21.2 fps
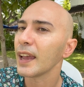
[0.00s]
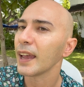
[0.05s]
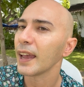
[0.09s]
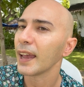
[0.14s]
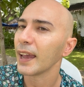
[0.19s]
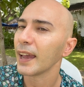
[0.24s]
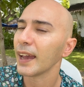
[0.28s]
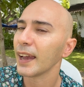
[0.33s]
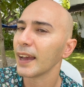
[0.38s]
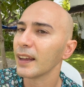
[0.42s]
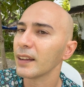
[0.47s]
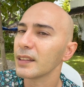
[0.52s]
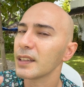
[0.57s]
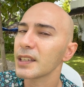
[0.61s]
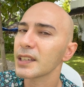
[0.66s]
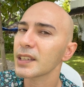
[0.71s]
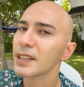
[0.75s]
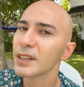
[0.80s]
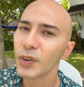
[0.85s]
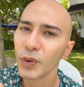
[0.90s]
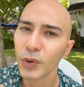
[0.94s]
and this
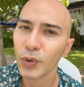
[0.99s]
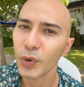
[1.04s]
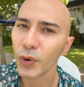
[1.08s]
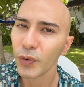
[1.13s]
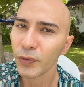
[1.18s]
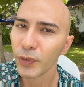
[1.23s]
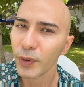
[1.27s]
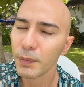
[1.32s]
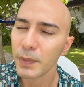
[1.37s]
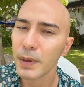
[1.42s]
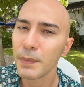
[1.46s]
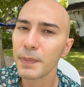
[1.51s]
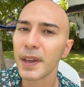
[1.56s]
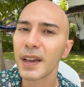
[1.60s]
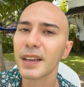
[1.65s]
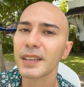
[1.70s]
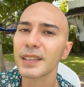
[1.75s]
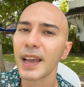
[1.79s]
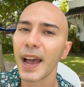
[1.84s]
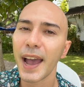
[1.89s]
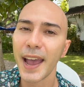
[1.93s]
is a no-no for me
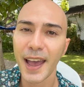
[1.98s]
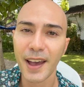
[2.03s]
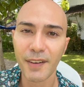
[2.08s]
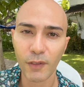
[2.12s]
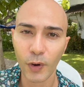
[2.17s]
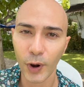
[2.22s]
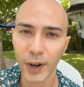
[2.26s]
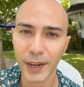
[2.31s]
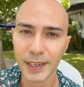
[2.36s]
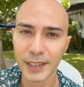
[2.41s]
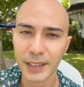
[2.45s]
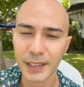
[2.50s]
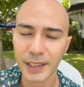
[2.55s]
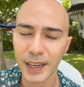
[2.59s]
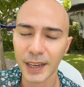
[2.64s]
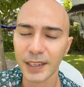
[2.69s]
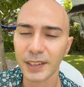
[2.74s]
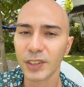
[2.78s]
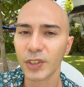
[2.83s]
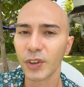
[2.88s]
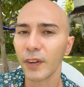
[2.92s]
because I have oily
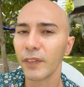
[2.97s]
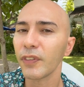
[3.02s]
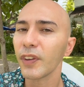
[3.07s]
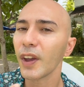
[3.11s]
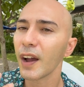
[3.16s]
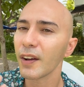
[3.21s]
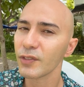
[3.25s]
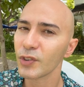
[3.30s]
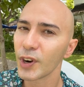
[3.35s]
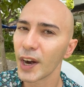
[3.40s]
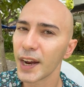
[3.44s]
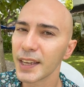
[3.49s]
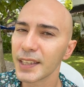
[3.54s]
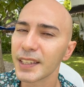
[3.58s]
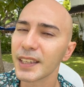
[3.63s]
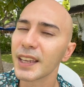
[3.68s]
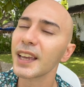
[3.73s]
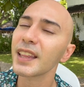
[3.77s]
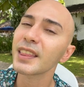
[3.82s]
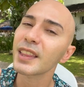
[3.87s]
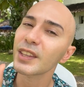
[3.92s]
skin so if you have dry
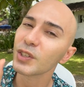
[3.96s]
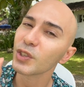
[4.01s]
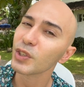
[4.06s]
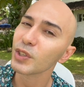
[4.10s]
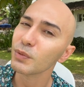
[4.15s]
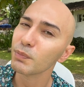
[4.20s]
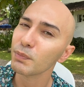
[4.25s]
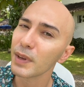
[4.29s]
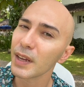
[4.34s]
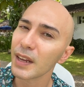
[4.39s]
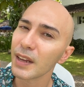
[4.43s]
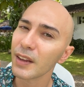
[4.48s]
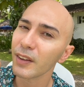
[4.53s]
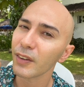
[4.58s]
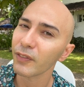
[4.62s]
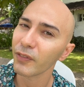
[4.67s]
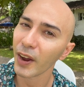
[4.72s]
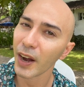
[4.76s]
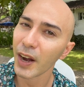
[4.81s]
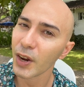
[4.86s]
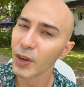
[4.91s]
skin this would be
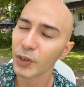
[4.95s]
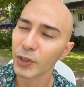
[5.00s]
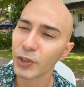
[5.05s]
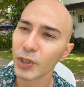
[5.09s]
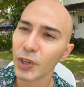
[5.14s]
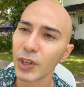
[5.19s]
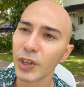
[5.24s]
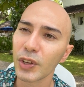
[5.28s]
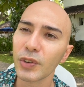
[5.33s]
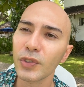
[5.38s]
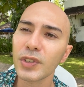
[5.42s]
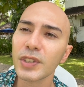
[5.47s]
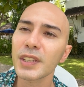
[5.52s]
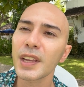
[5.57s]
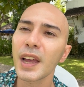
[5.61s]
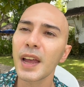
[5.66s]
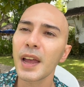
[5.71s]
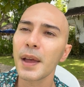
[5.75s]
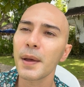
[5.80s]
very good to use